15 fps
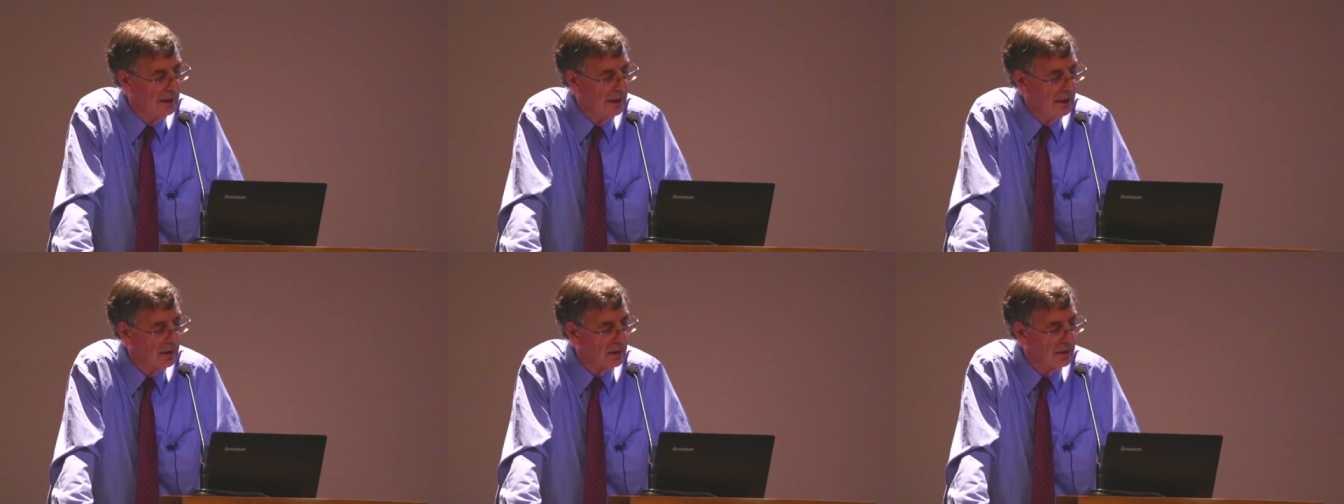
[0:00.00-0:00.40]

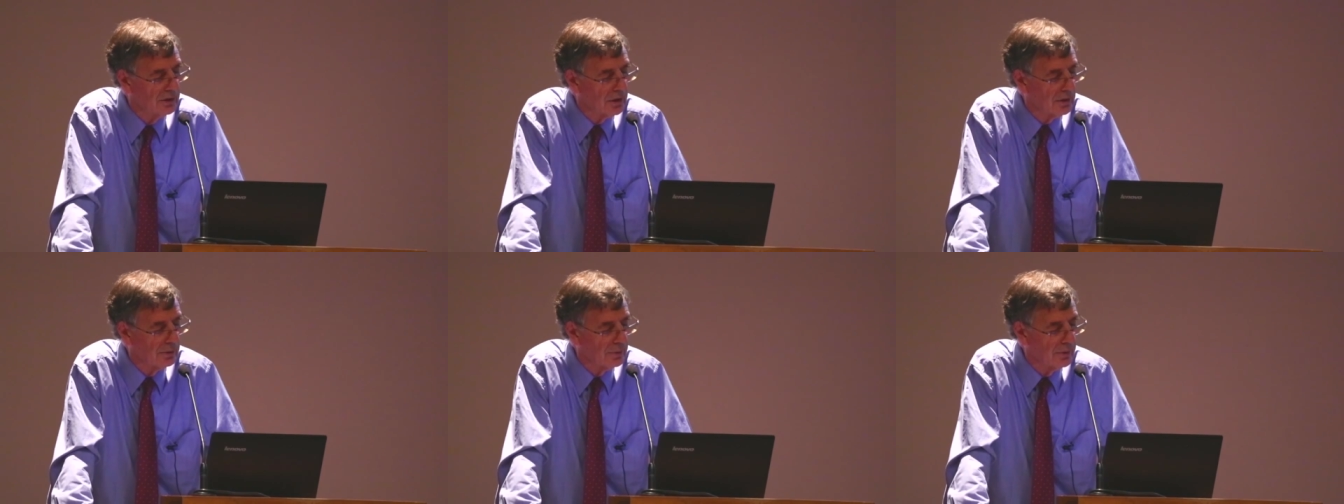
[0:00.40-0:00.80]

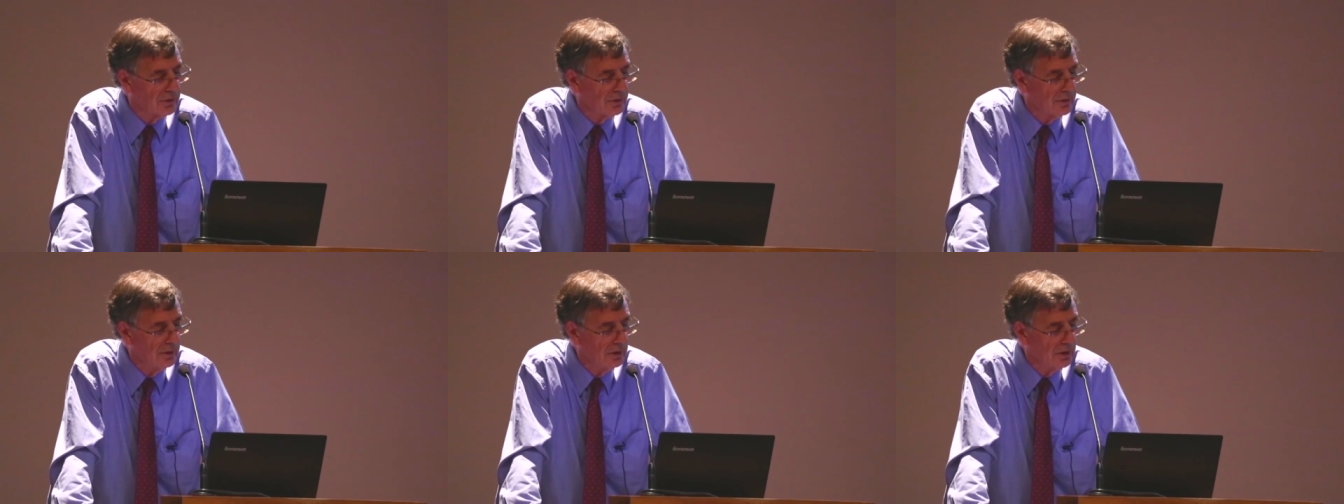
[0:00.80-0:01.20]
ecological
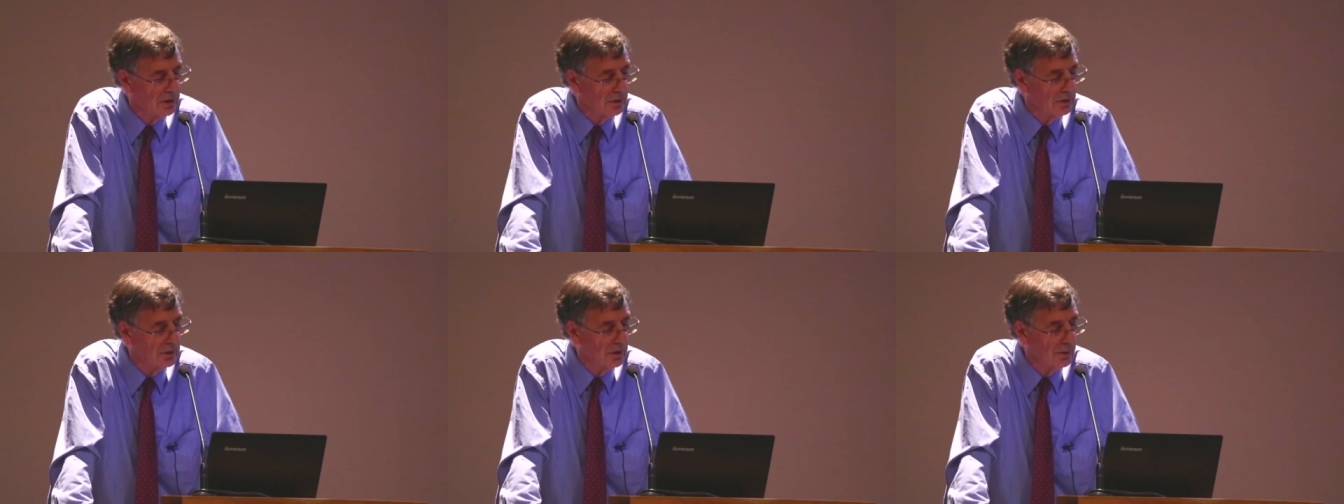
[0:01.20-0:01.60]
research,
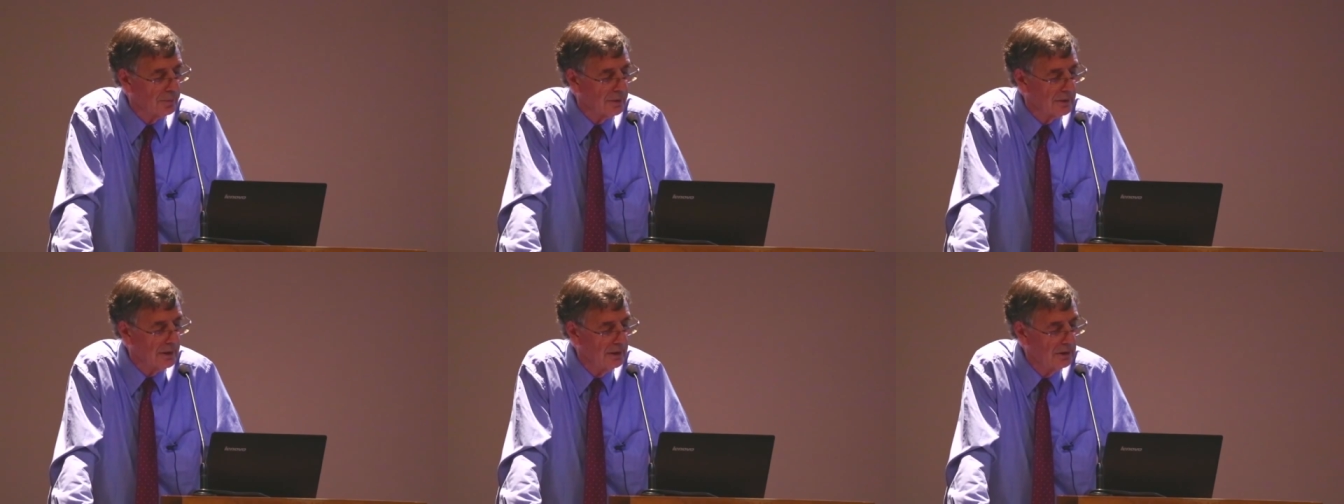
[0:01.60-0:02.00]

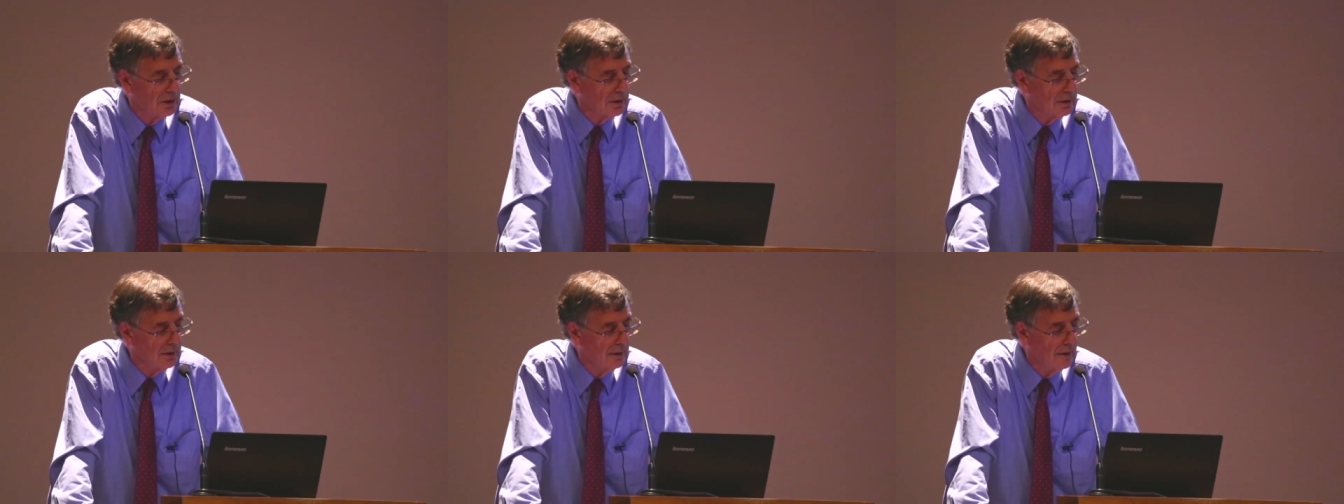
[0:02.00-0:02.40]

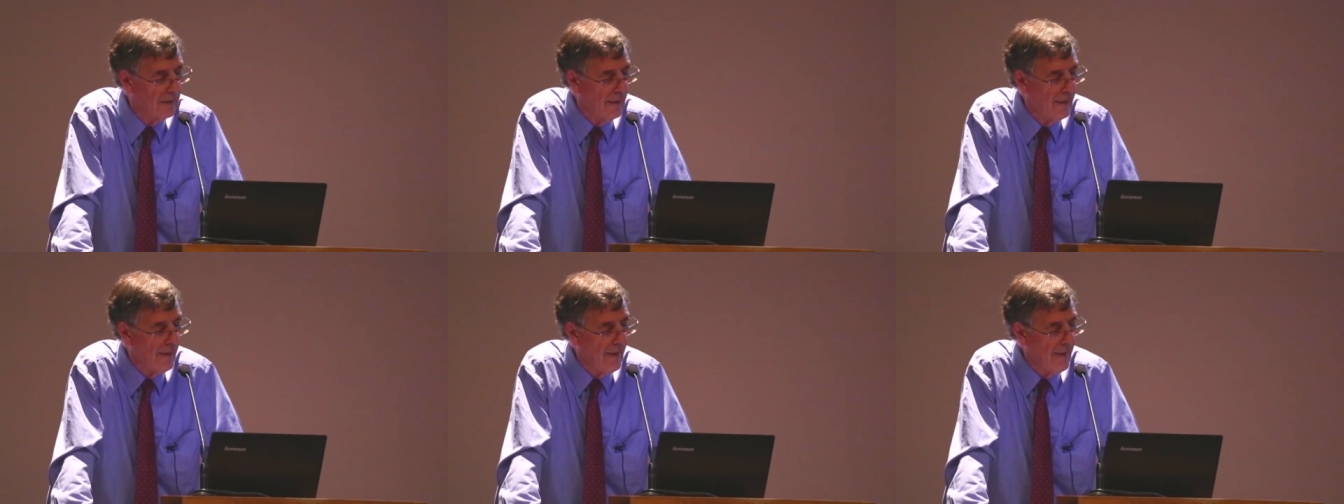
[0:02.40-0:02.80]
interpretation,
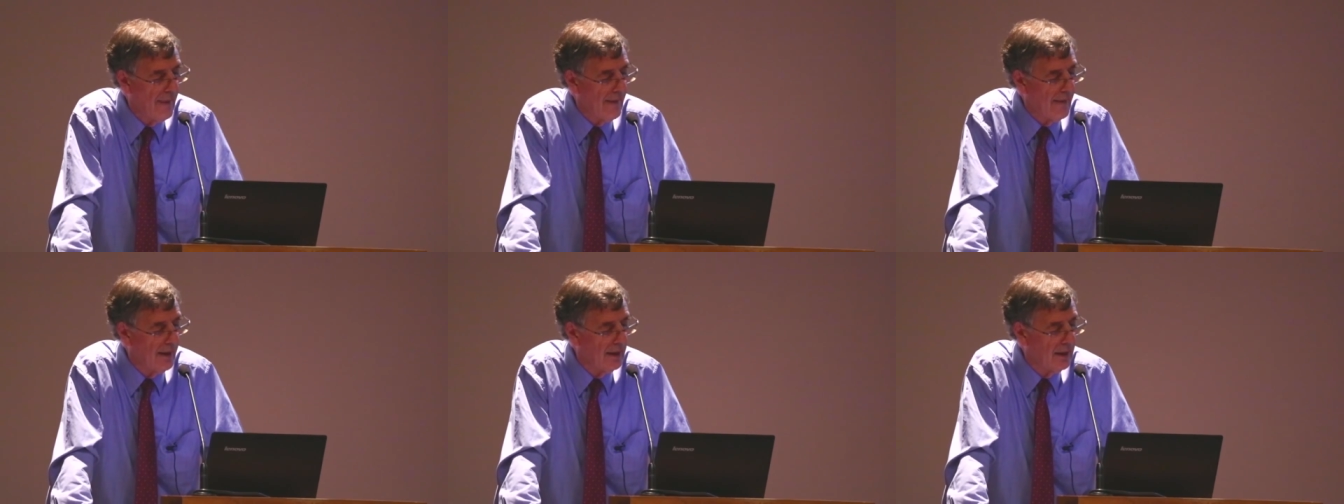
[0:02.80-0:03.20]

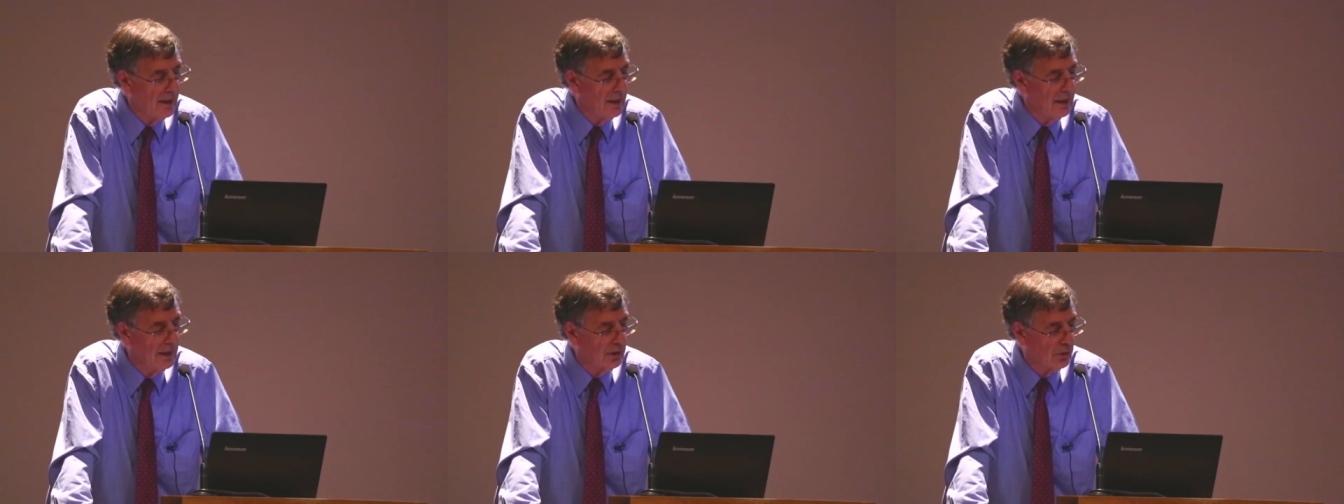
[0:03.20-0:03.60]

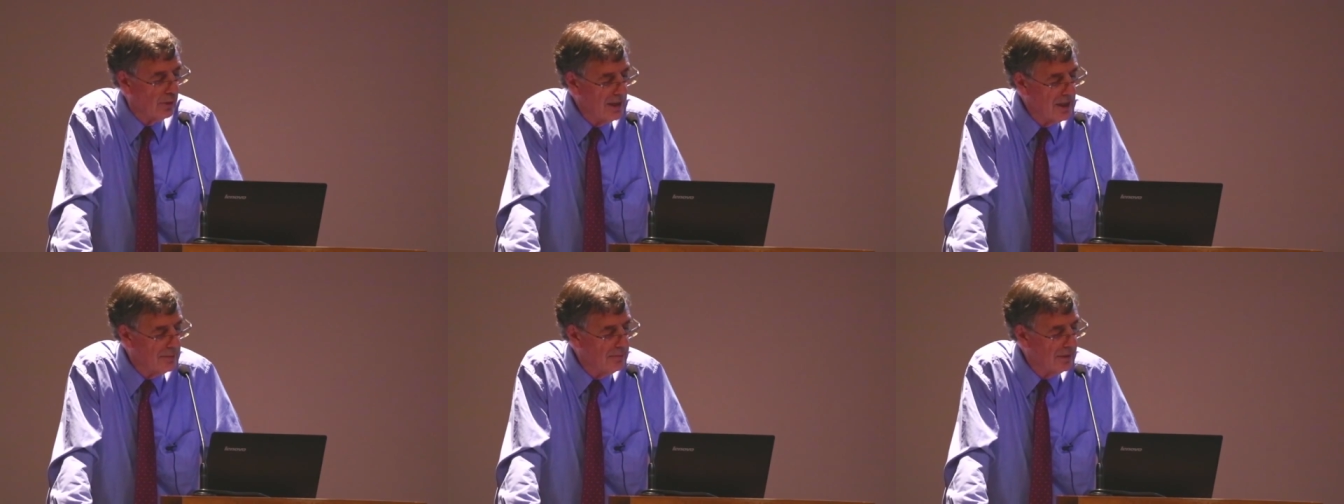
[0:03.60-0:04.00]
uh,
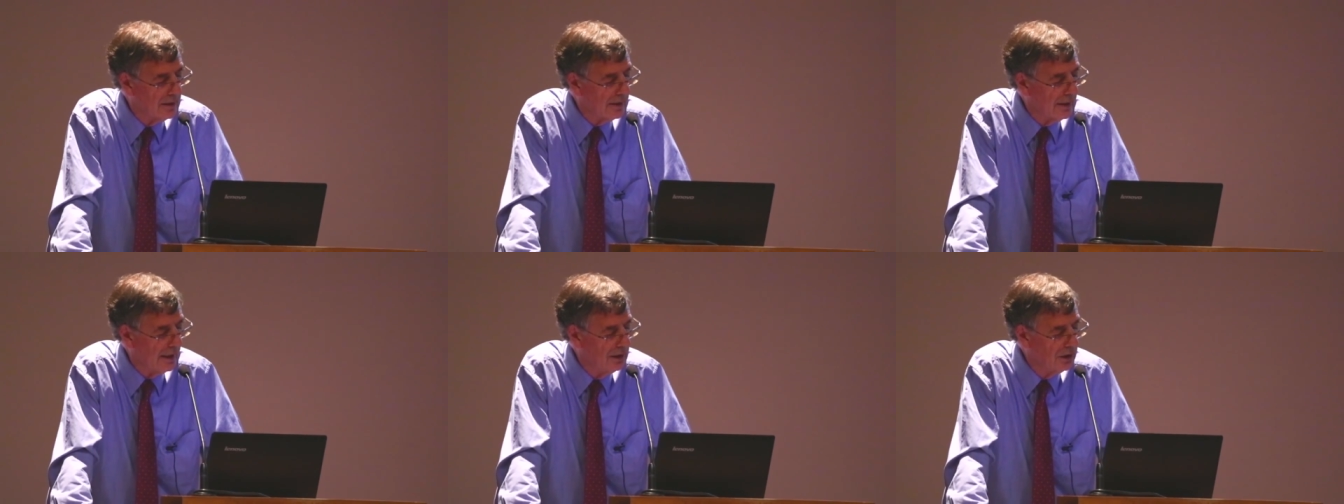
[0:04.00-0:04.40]
agreed
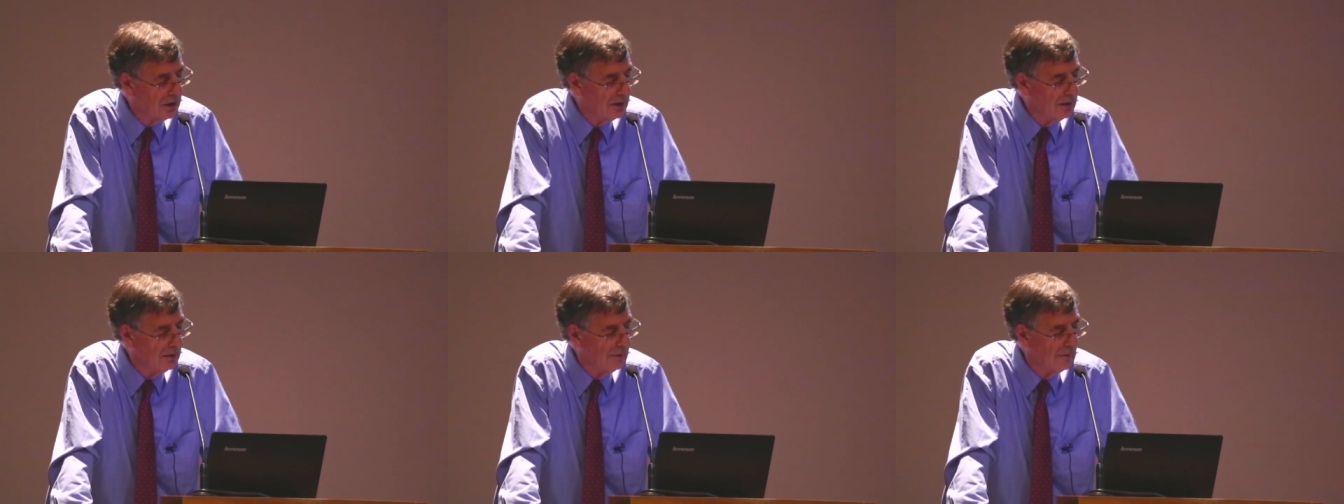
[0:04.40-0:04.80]

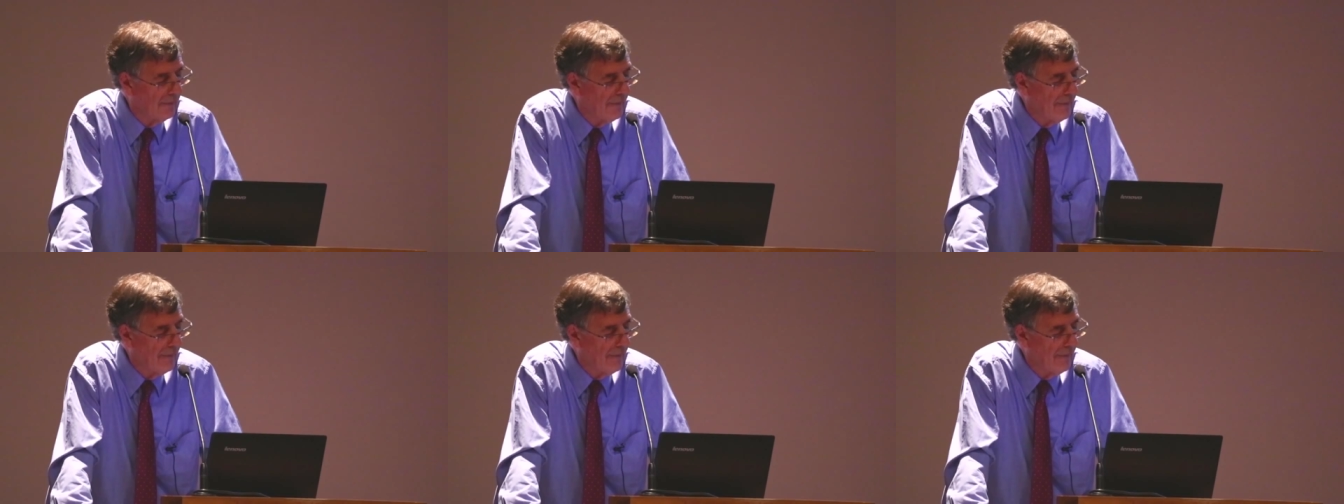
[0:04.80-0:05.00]
mitigation,